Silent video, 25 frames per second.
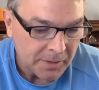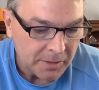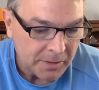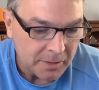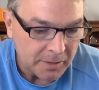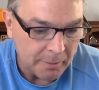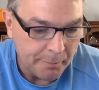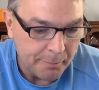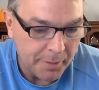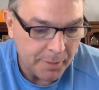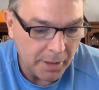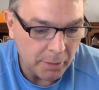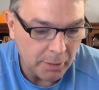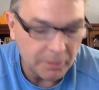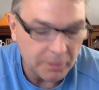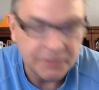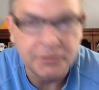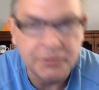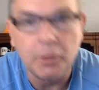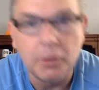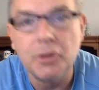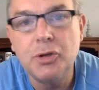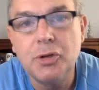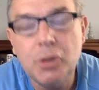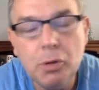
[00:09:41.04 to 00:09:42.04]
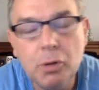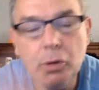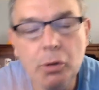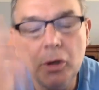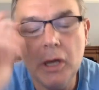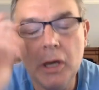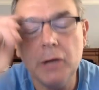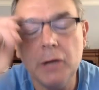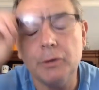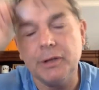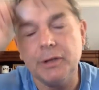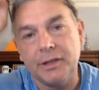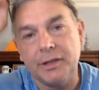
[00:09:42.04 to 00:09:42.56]
The bill. So do you
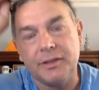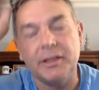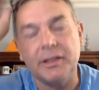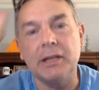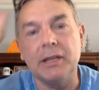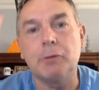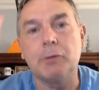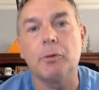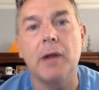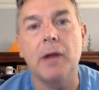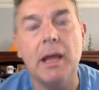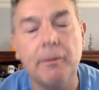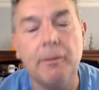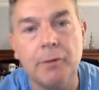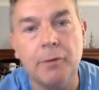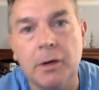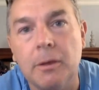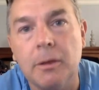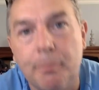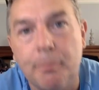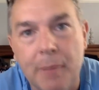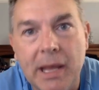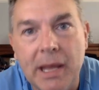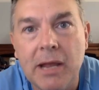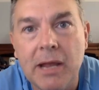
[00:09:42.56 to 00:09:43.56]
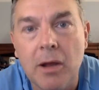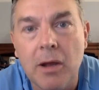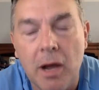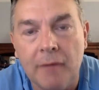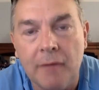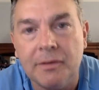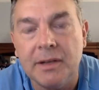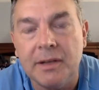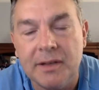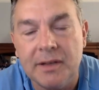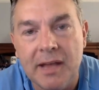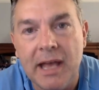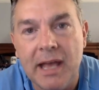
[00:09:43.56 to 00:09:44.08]
literally think we're ever going to pay
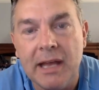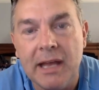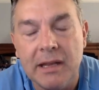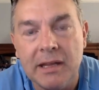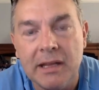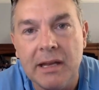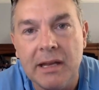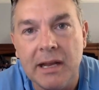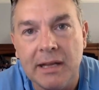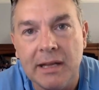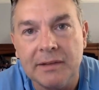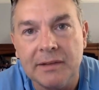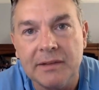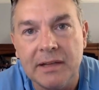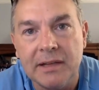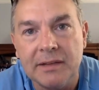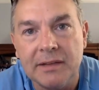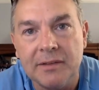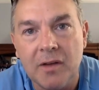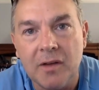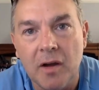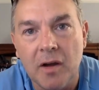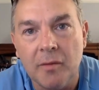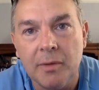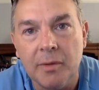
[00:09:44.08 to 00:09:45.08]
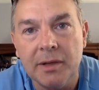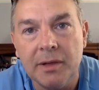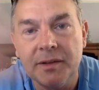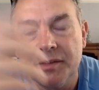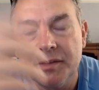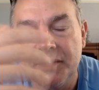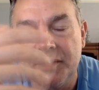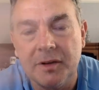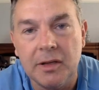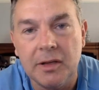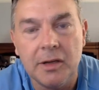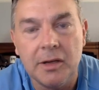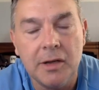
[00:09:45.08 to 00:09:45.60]
off the debt in the United States government?
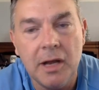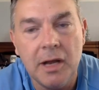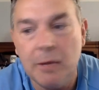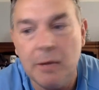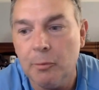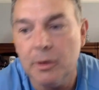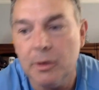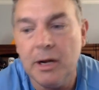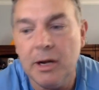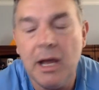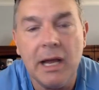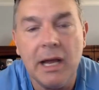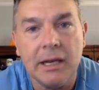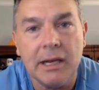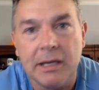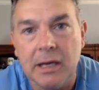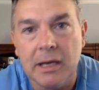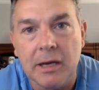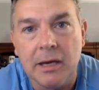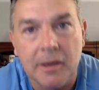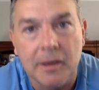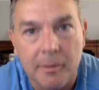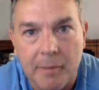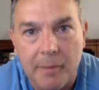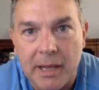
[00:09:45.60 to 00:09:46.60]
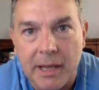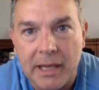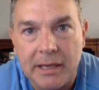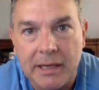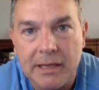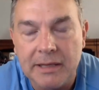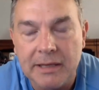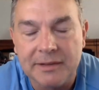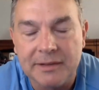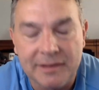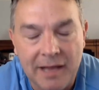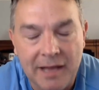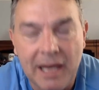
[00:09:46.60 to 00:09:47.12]
You're not, we're not gonna, man.
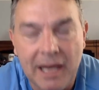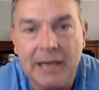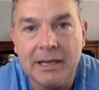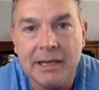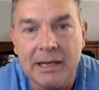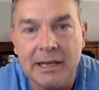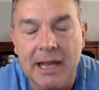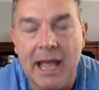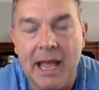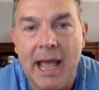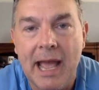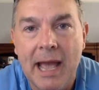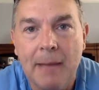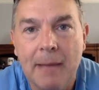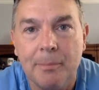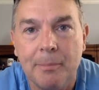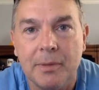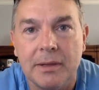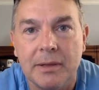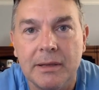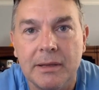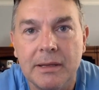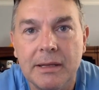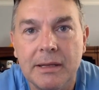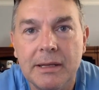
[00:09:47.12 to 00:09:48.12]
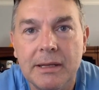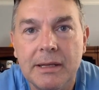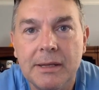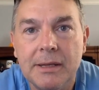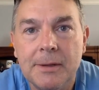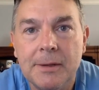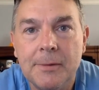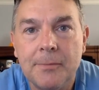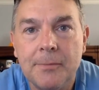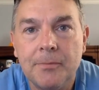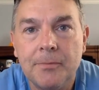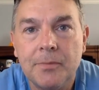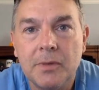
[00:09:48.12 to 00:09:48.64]
It's not going to happen.
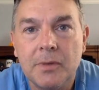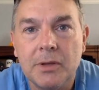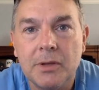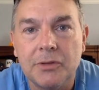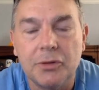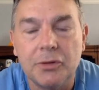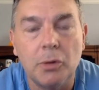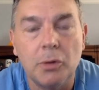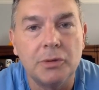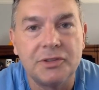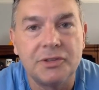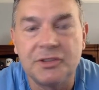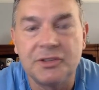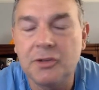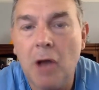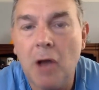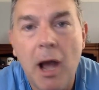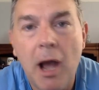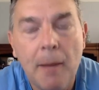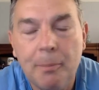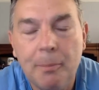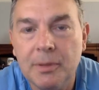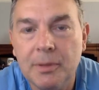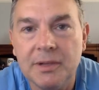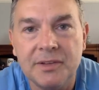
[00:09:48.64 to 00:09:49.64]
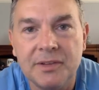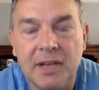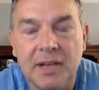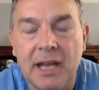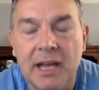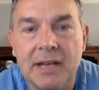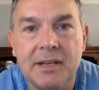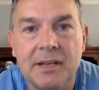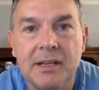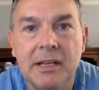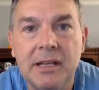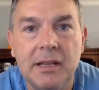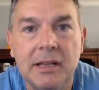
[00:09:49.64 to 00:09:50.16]
So stop with this
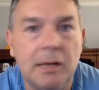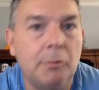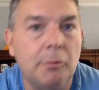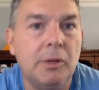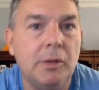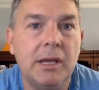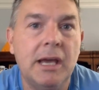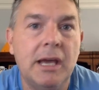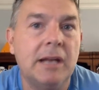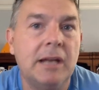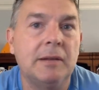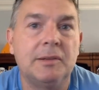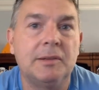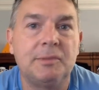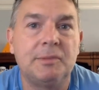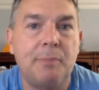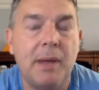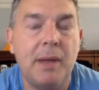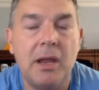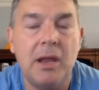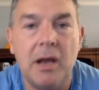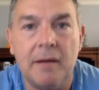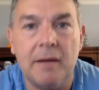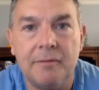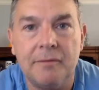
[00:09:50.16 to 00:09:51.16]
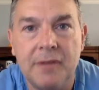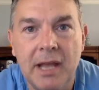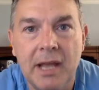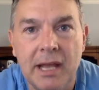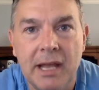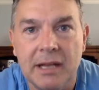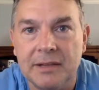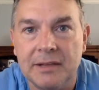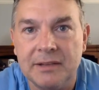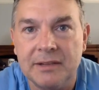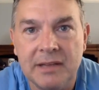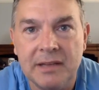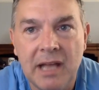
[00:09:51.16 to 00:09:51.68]
idea that we got to pay off
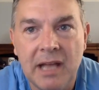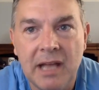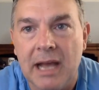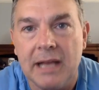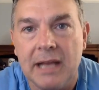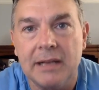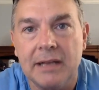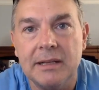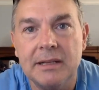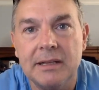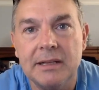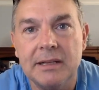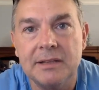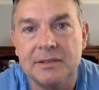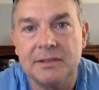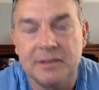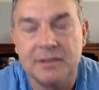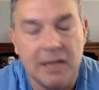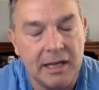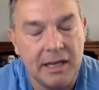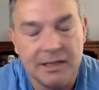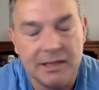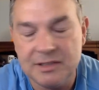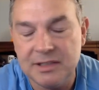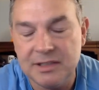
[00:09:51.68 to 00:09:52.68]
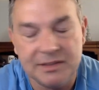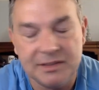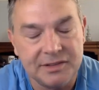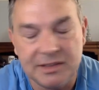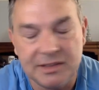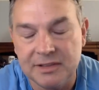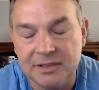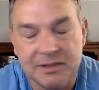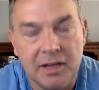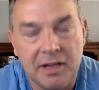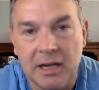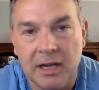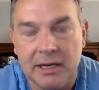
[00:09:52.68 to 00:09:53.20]
debt. It's not. It's not. It's just.
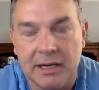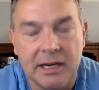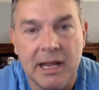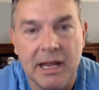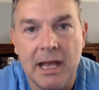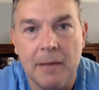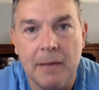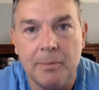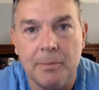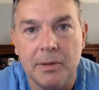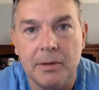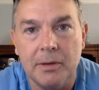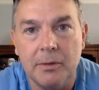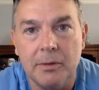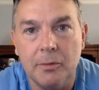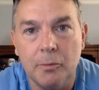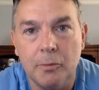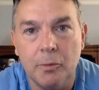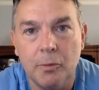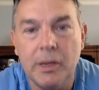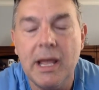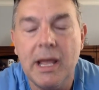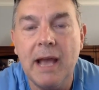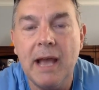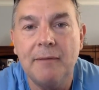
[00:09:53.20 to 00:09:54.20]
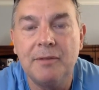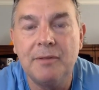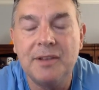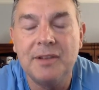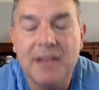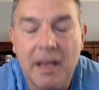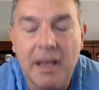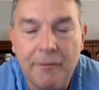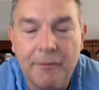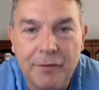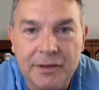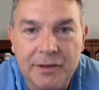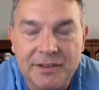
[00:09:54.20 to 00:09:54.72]
It's not going to happen. We have
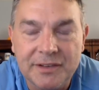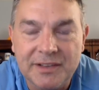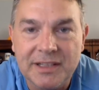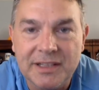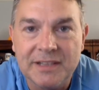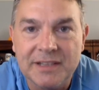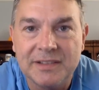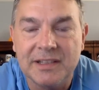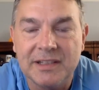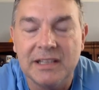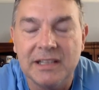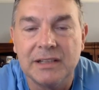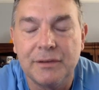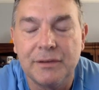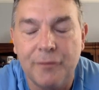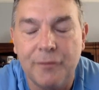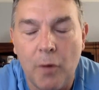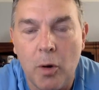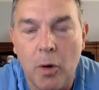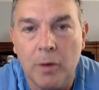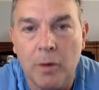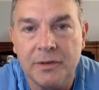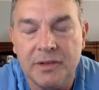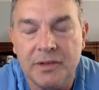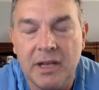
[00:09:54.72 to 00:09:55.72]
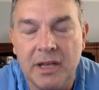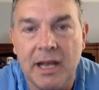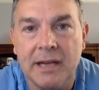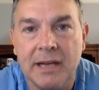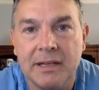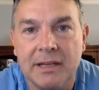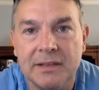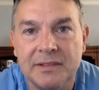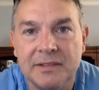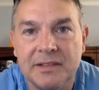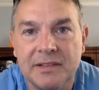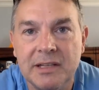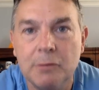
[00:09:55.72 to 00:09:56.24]
deficits as far as the eye
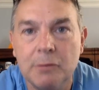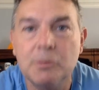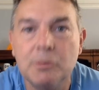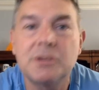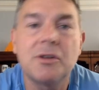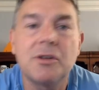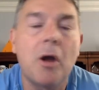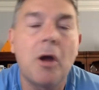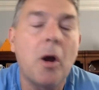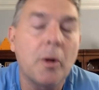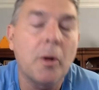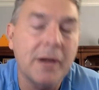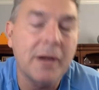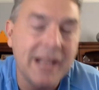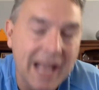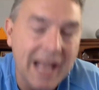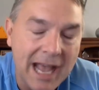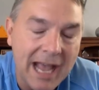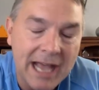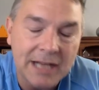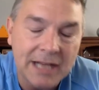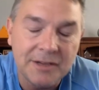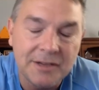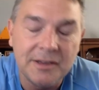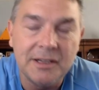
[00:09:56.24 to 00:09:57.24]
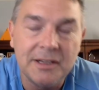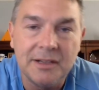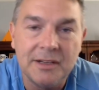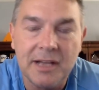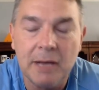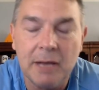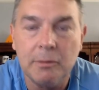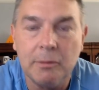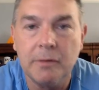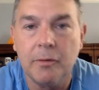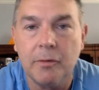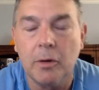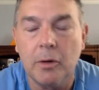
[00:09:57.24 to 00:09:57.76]
can see, which already add to the
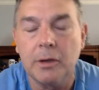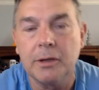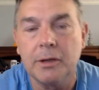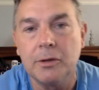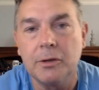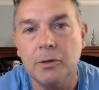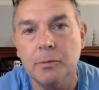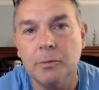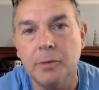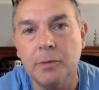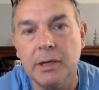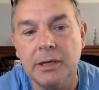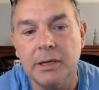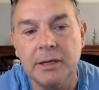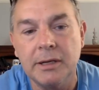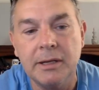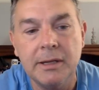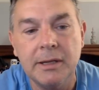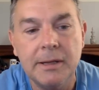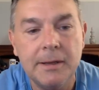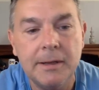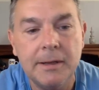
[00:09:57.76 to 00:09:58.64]
debt we've already accumulated.